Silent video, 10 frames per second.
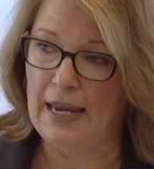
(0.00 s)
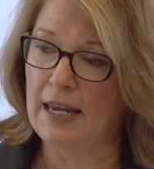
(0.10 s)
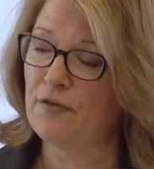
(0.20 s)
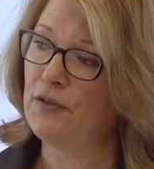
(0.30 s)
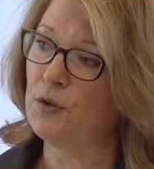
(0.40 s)

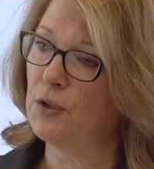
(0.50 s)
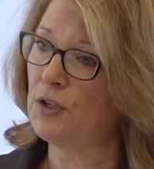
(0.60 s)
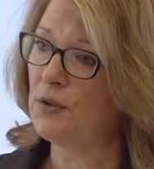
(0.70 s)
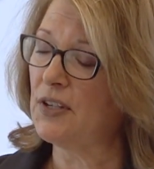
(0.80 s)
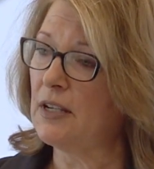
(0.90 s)
If you're
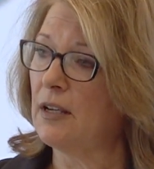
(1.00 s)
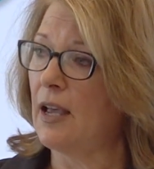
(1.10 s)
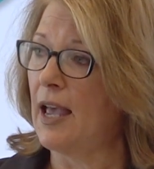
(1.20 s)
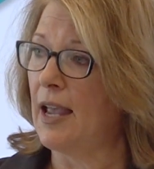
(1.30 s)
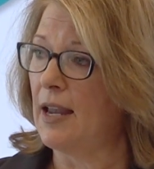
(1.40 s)

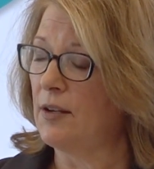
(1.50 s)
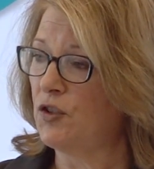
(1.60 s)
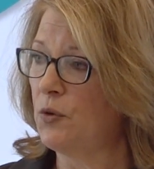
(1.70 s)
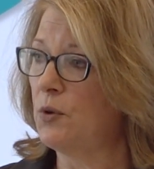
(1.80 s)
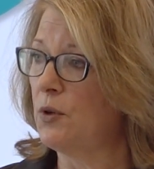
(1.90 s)
using a
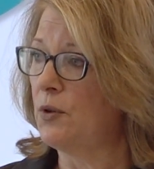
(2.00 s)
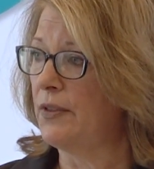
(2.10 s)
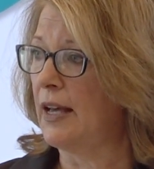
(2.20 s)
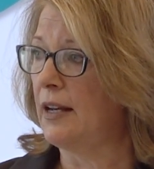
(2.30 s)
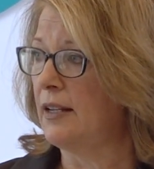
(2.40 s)
tool
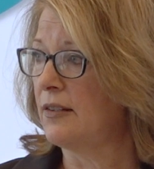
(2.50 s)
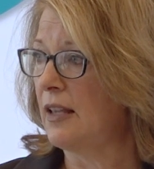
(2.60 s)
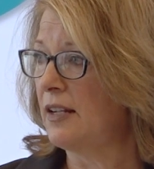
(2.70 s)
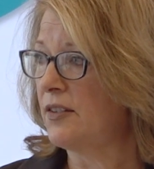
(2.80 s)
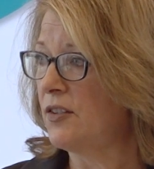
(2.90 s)
that is
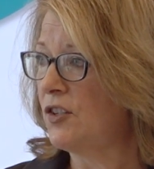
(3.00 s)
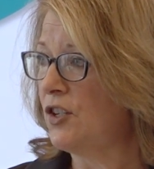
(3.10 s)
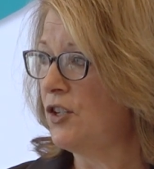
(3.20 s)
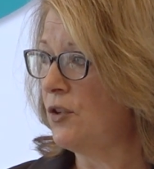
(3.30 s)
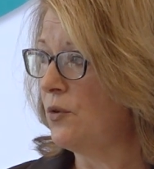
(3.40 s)
licensed
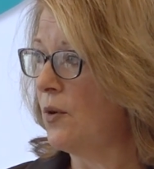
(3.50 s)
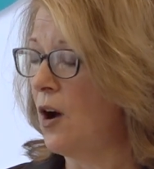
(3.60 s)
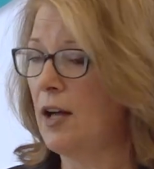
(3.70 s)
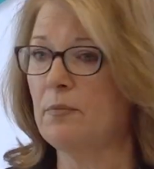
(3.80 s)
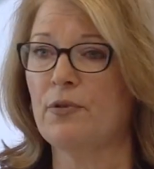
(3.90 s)
to you
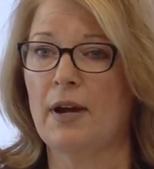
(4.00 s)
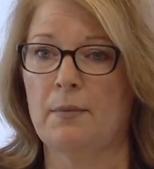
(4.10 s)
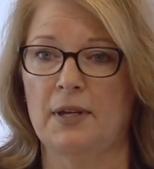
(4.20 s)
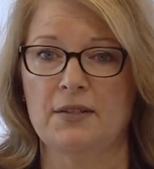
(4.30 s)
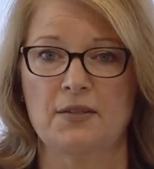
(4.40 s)

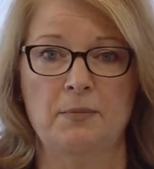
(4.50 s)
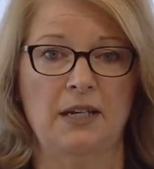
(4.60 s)
on-premise,